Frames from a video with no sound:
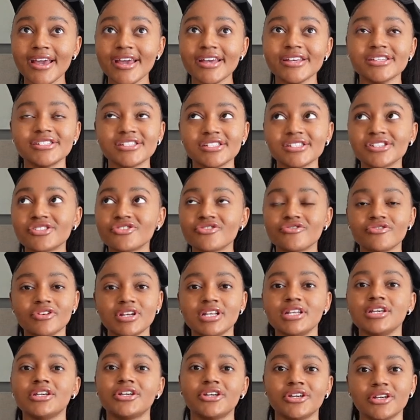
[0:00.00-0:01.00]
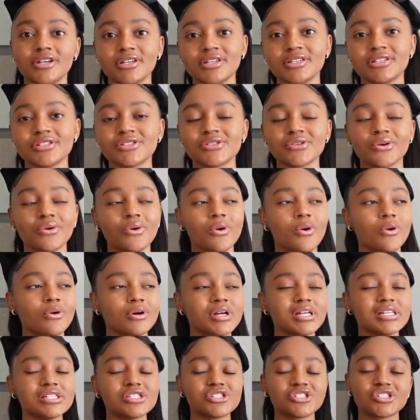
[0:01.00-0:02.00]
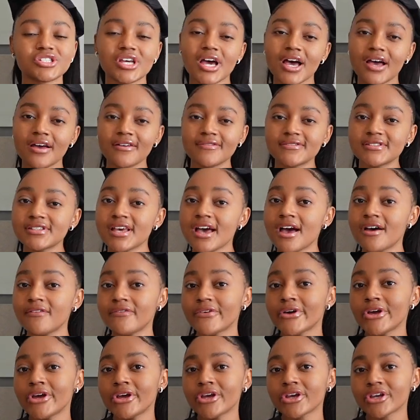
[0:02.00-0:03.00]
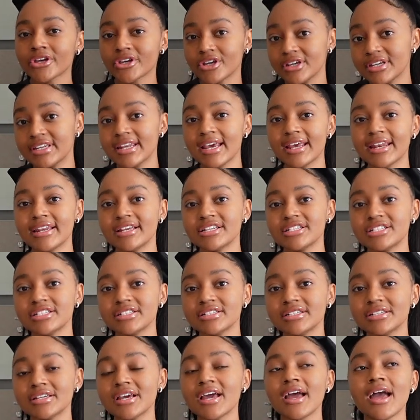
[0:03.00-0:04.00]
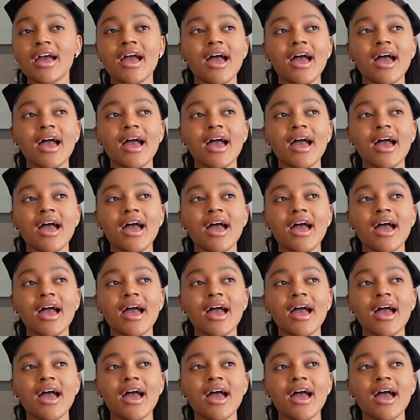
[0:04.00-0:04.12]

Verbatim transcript: is just really good. So always strive to have good energy,